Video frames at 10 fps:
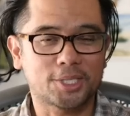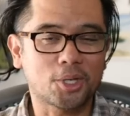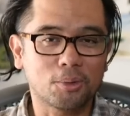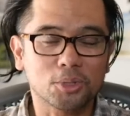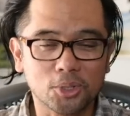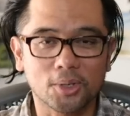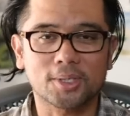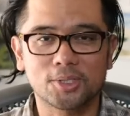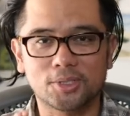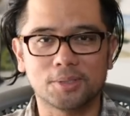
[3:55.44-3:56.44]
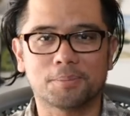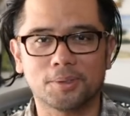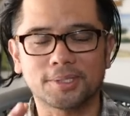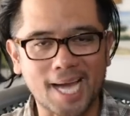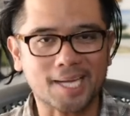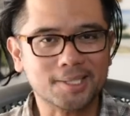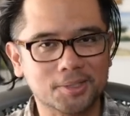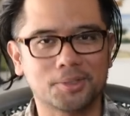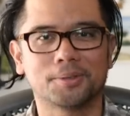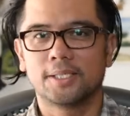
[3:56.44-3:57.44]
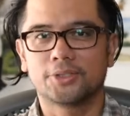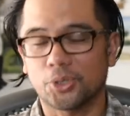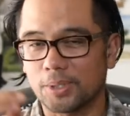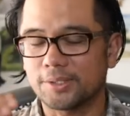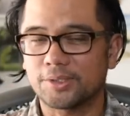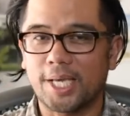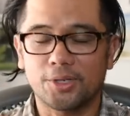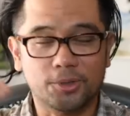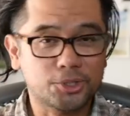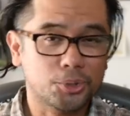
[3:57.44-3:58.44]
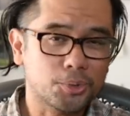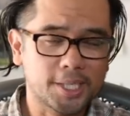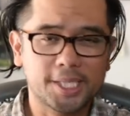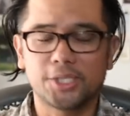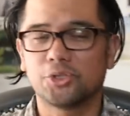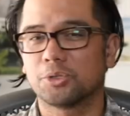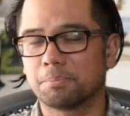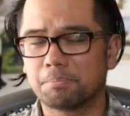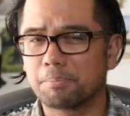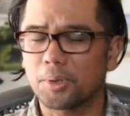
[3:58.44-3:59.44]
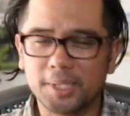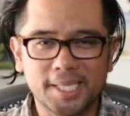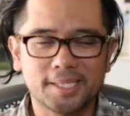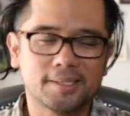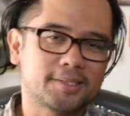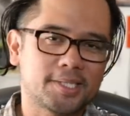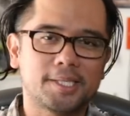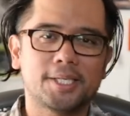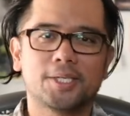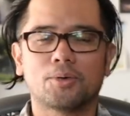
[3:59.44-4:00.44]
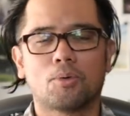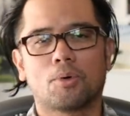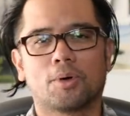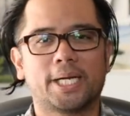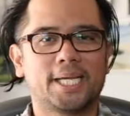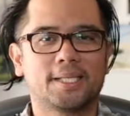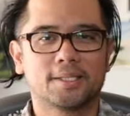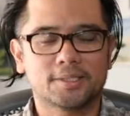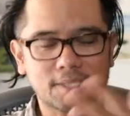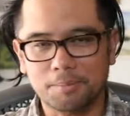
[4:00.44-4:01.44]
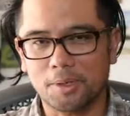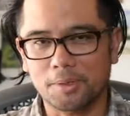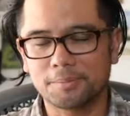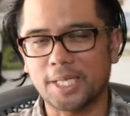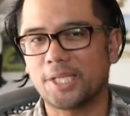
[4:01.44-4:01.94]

that don't look super tactical. So let's say you're touring, you're birding in the city or in the suburbs